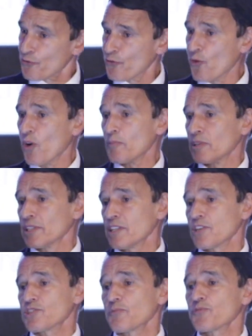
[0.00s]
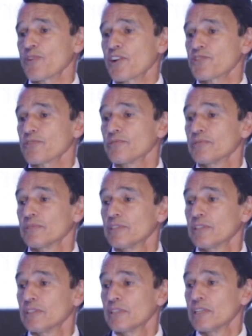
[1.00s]
formal leadership structure,
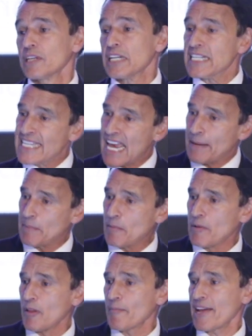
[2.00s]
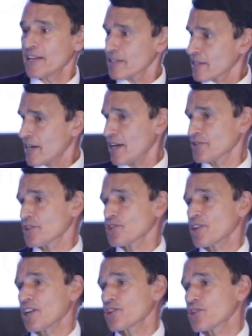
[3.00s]
capable of making the kinds
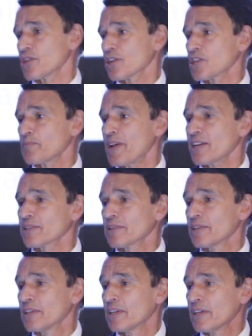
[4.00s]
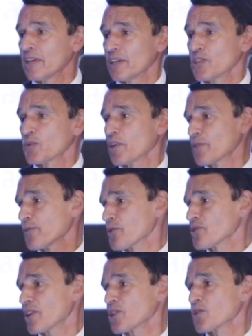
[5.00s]
of changes you'd expect in a
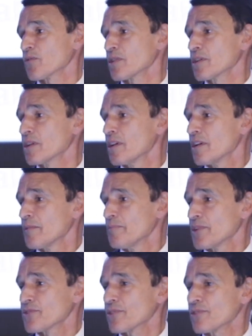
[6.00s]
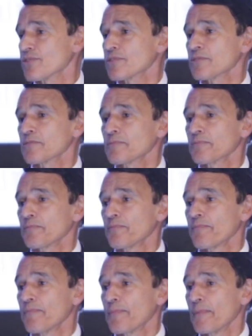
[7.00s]
21st century business.
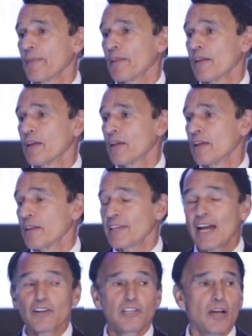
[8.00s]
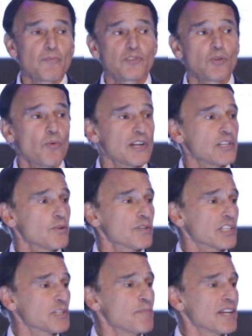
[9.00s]
The outcomes are what you would